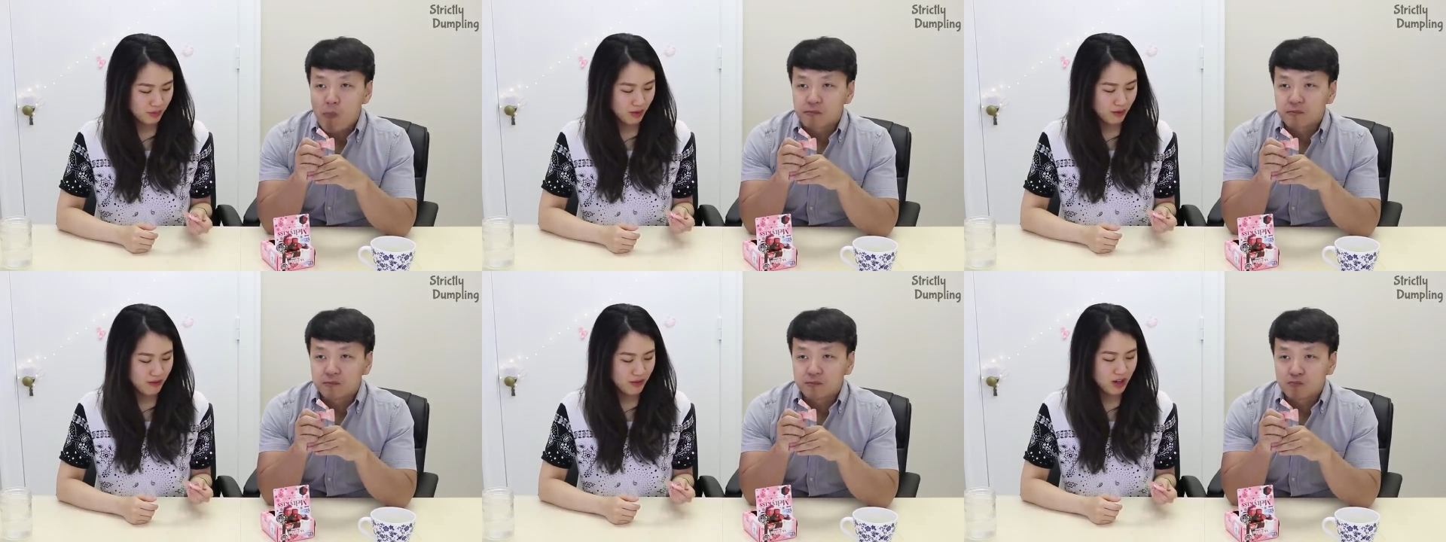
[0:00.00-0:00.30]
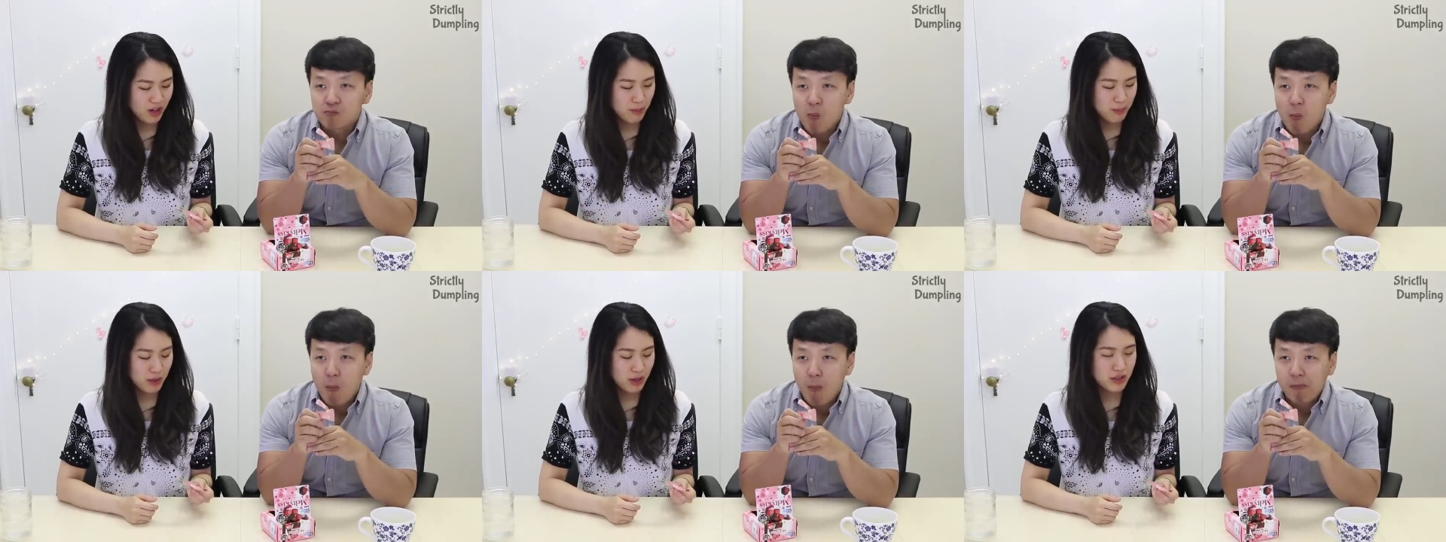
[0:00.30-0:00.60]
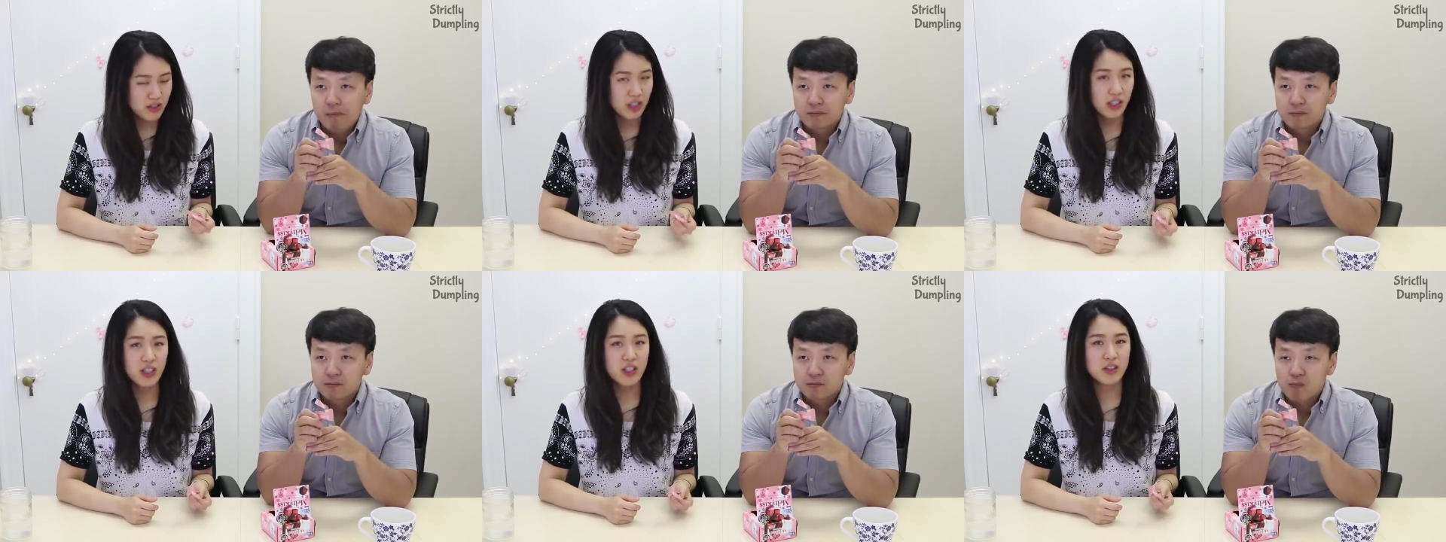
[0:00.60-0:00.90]
Speaker 1: I'm very
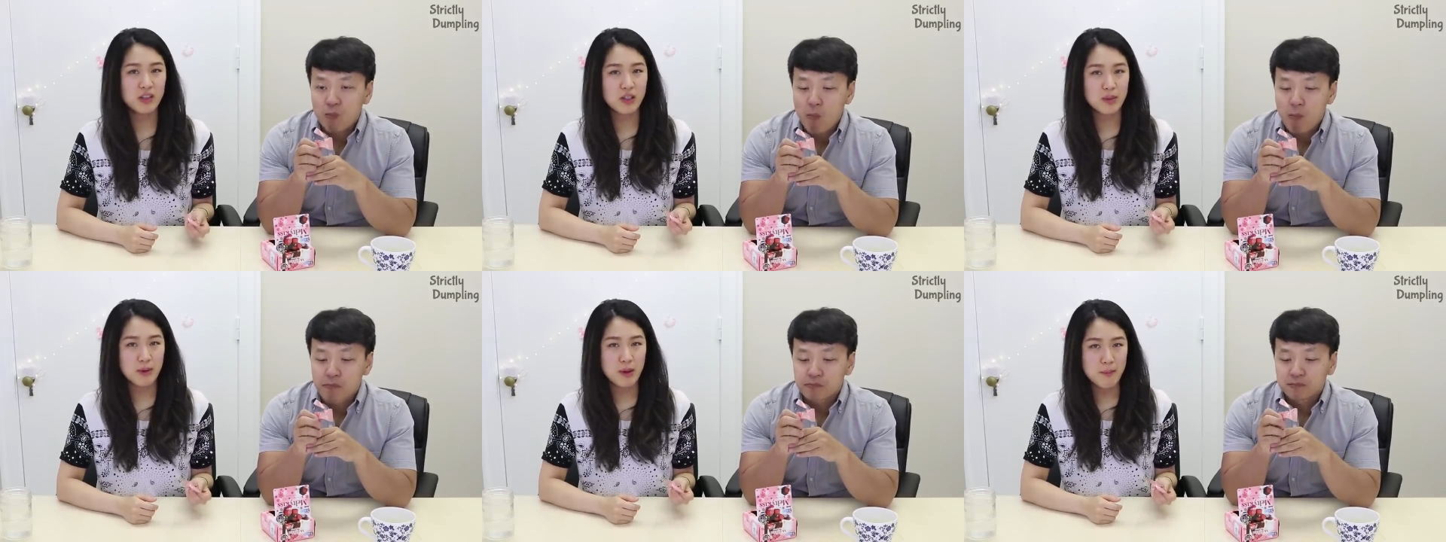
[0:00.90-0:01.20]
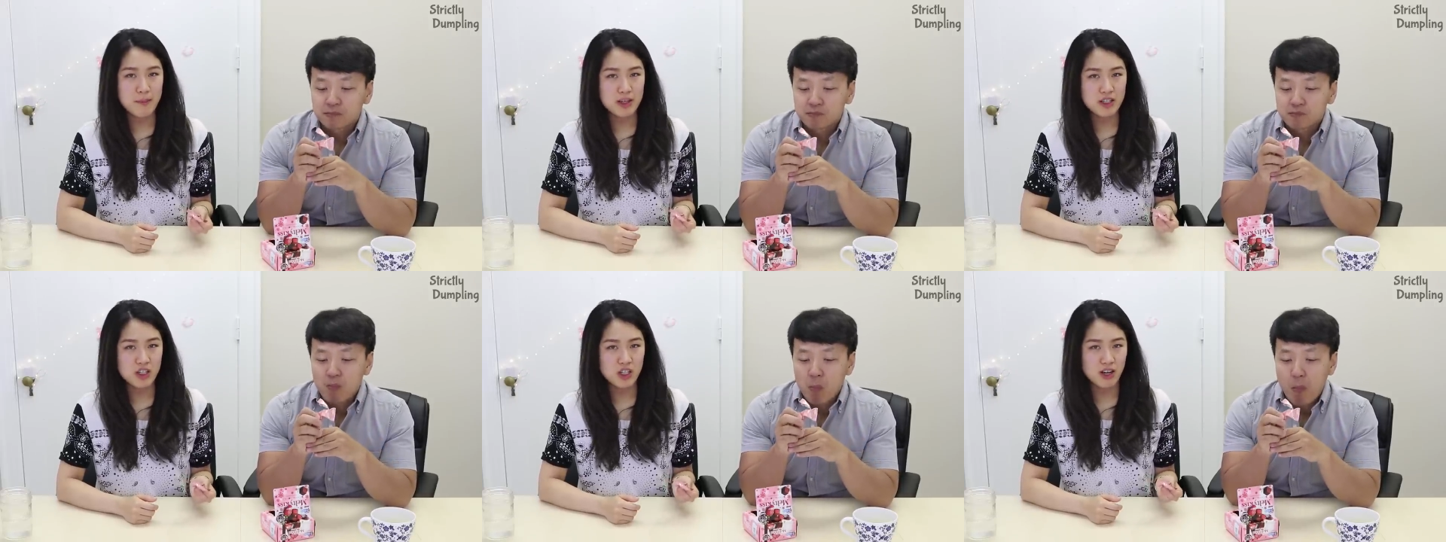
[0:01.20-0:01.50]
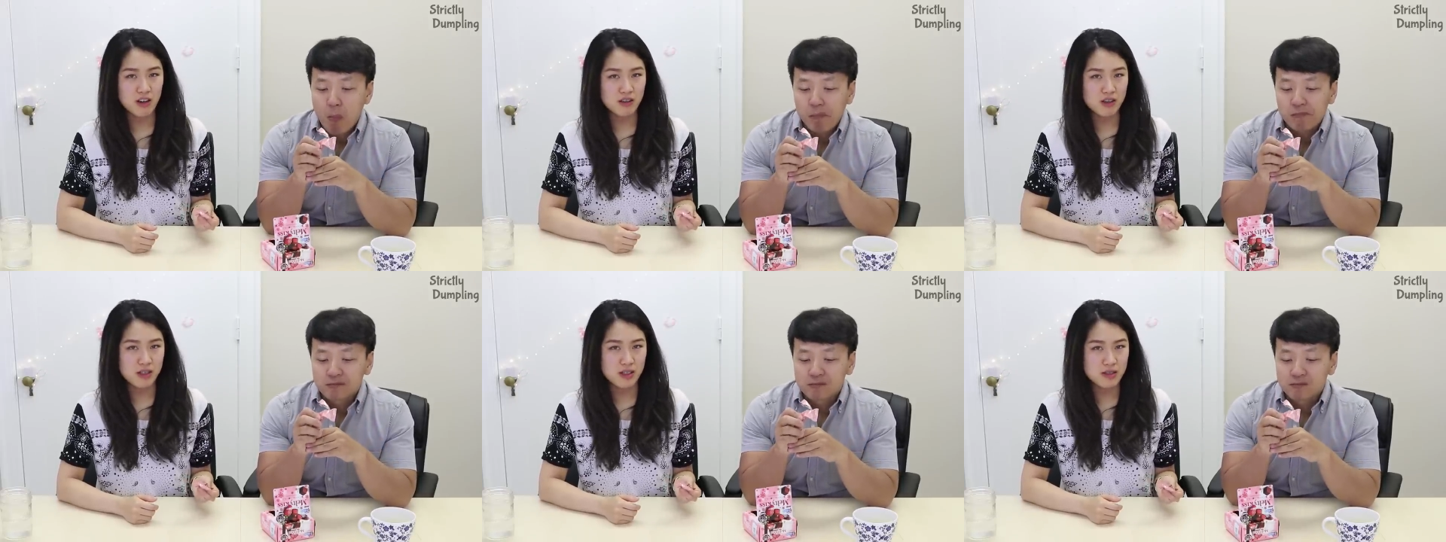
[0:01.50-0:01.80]
particular about my
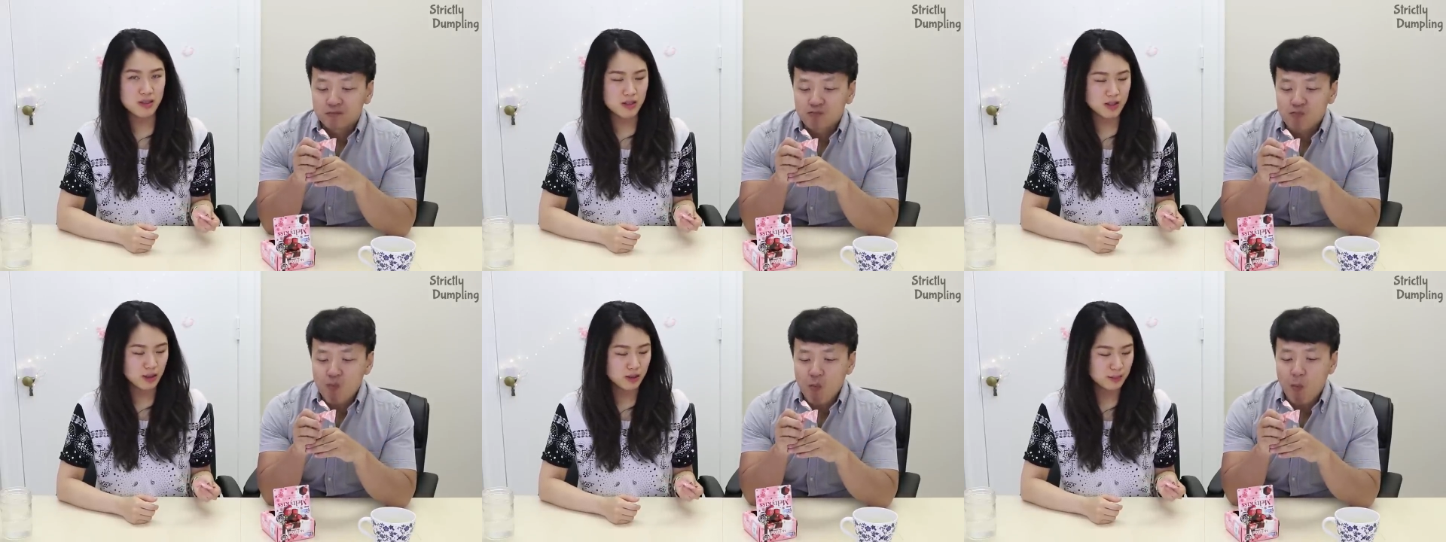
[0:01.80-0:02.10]
chocolates.